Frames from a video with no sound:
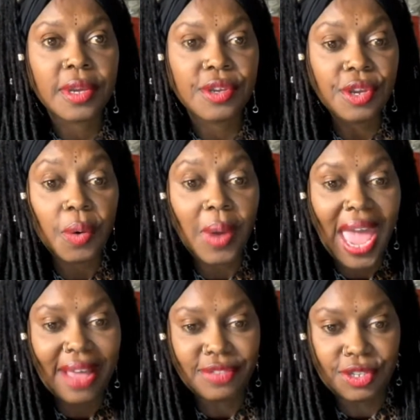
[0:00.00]
You don't
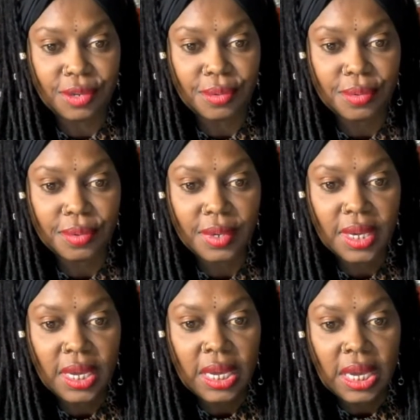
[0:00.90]
have to.
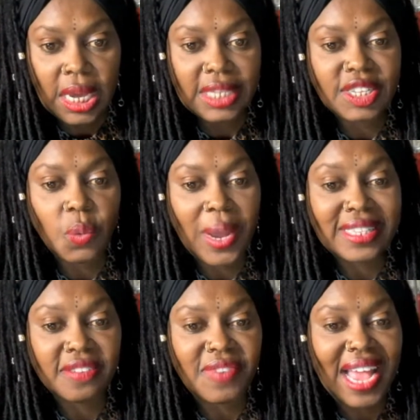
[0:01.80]
It's a way
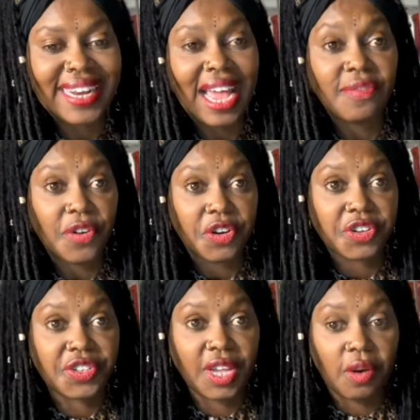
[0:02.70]
to find out for
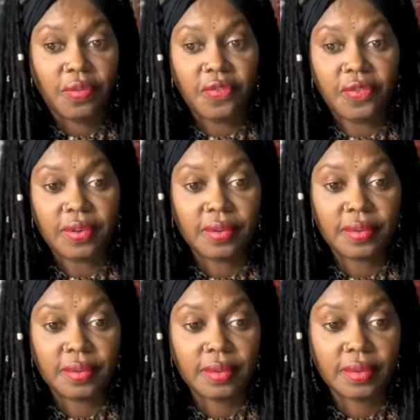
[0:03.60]
yourself.
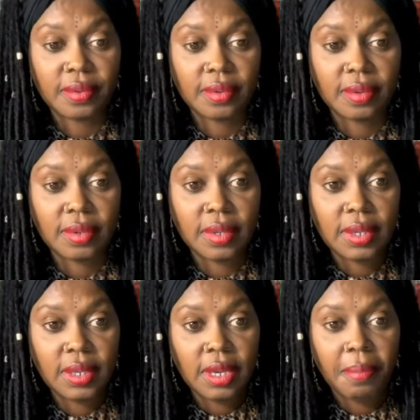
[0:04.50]

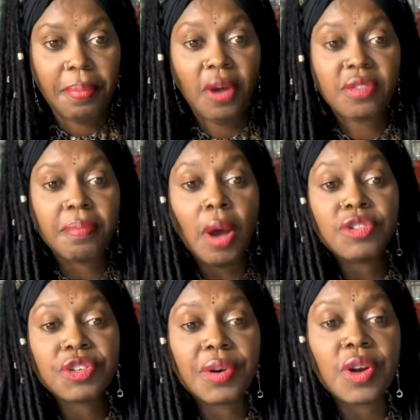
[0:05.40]
Both
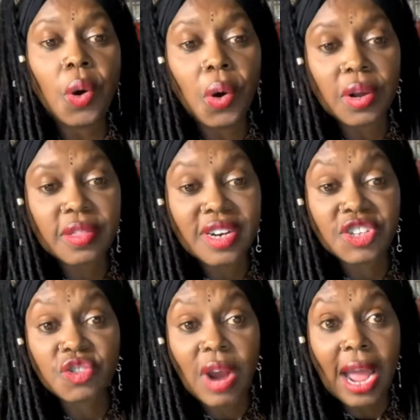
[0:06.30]
Moser and Orth
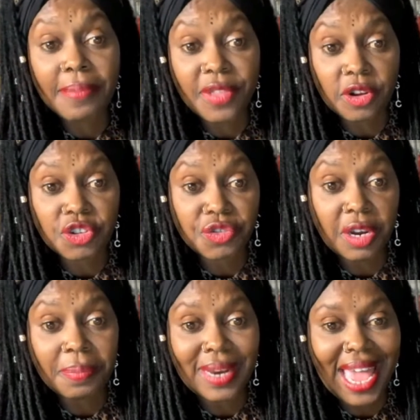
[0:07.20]
described their
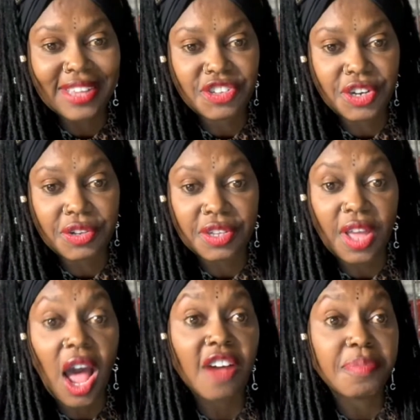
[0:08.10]
trip last year to
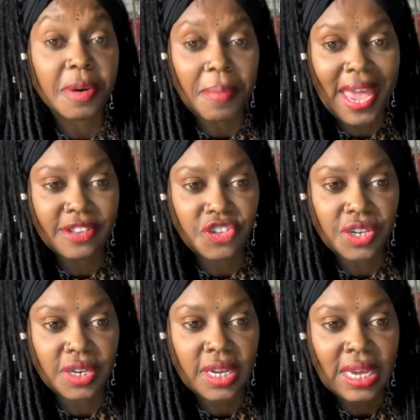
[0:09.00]
the Hoffman
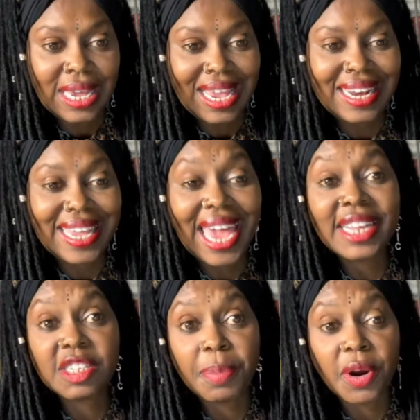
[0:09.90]
Mansion in
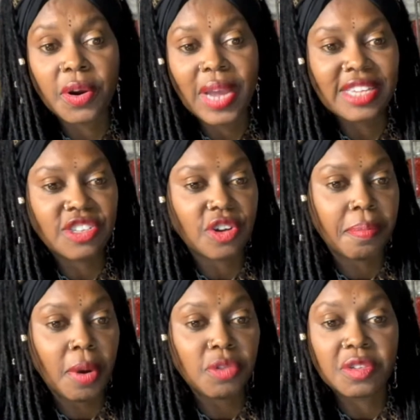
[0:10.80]
Gettysburg as their
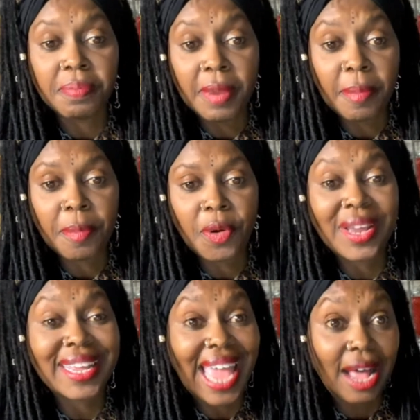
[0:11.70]
most memorable
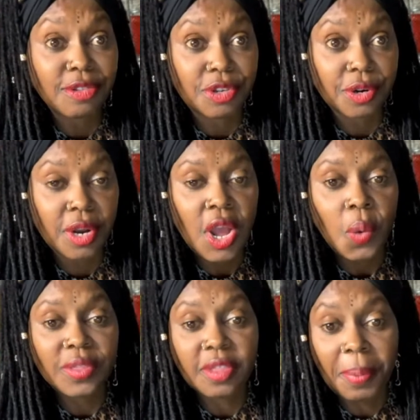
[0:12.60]
encounter
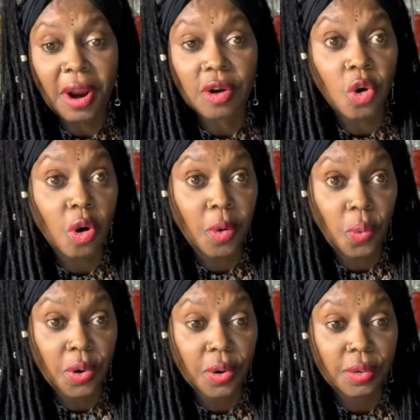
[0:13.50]
with the
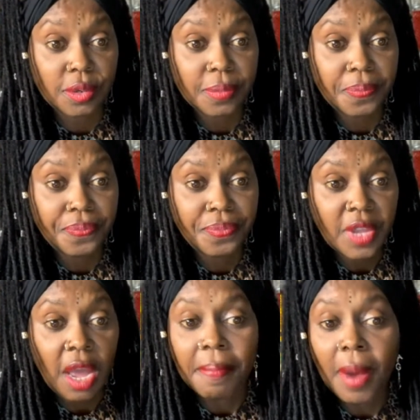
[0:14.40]
paranormal world.
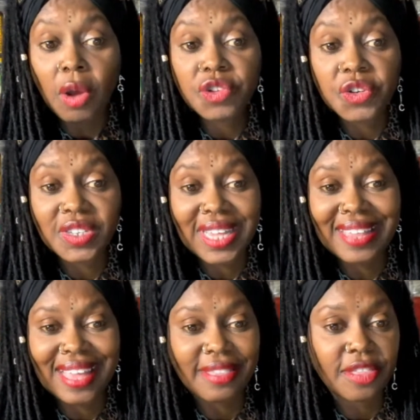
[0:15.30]
Moser
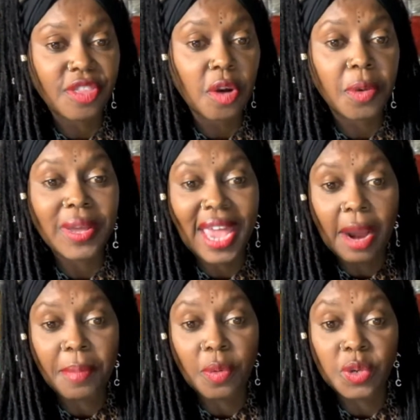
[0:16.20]
said that the thermal
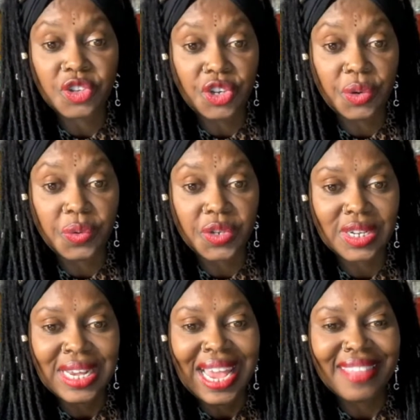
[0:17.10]
camera was
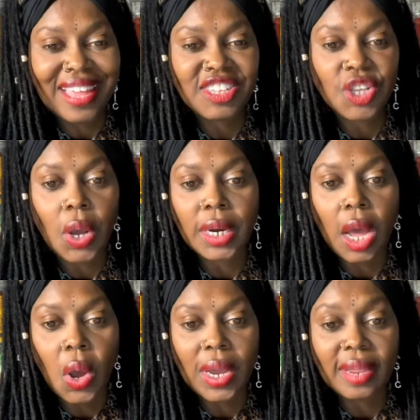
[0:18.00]
used, and they saw an
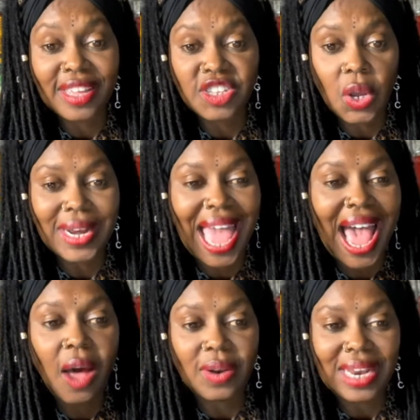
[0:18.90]

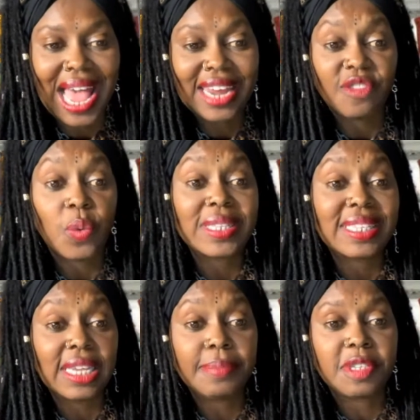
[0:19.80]
outline of what
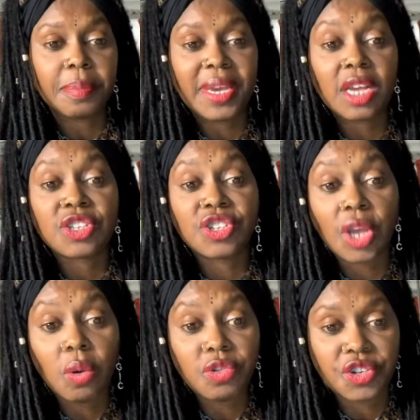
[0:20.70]
seemed to be a
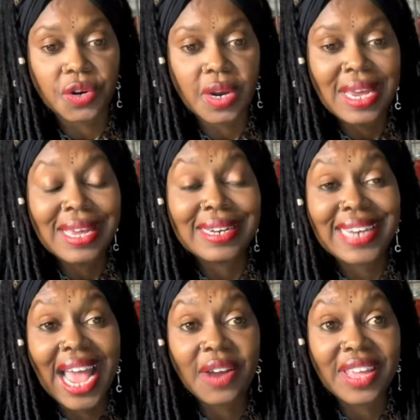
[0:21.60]
soldier
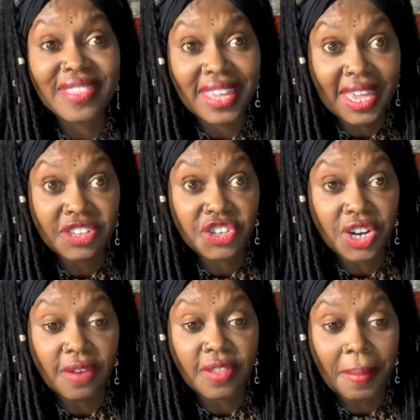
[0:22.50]
down in the
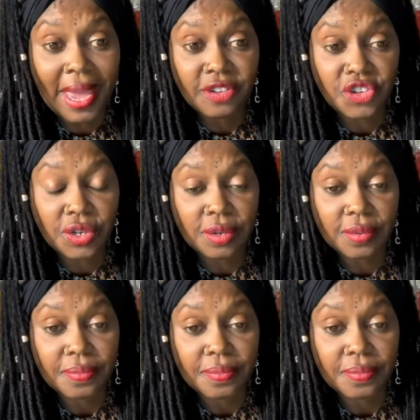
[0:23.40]
kitchen of the mansion.